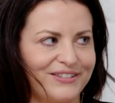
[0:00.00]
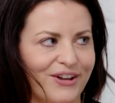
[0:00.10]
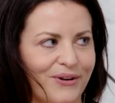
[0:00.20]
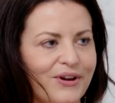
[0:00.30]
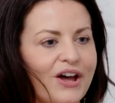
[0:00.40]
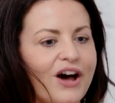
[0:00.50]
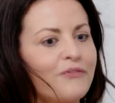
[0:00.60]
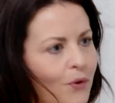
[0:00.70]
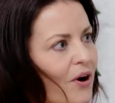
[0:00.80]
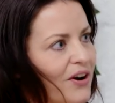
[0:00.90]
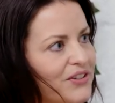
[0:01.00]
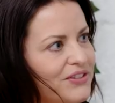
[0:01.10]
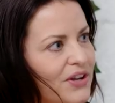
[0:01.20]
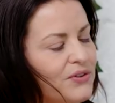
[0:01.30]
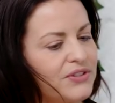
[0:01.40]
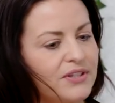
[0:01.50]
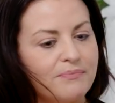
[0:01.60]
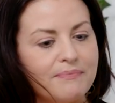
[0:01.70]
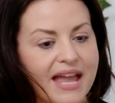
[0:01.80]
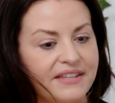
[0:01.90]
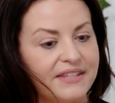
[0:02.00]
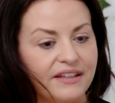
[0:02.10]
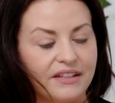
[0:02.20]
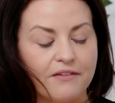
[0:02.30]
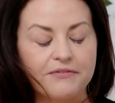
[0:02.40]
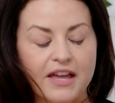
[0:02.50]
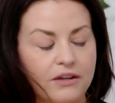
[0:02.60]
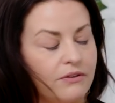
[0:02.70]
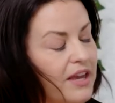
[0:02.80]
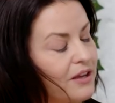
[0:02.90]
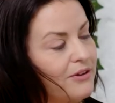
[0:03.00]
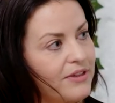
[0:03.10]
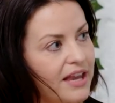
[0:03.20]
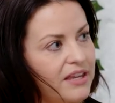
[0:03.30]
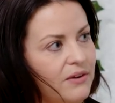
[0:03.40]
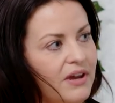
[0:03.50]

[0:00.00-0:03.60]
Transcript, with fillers: So, of course, there's the amazing love, thank you, thank you, thank you.